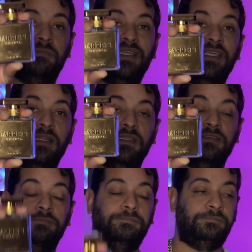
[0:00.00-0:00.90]
by Killian.
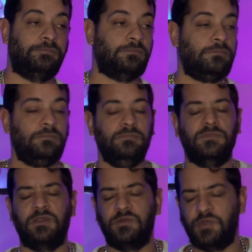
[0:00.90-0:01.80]

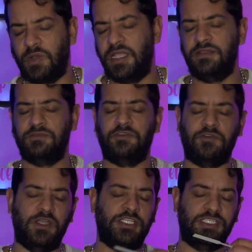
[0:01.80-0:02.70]
Great
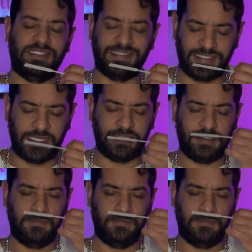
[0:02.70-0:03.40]
fresh scent.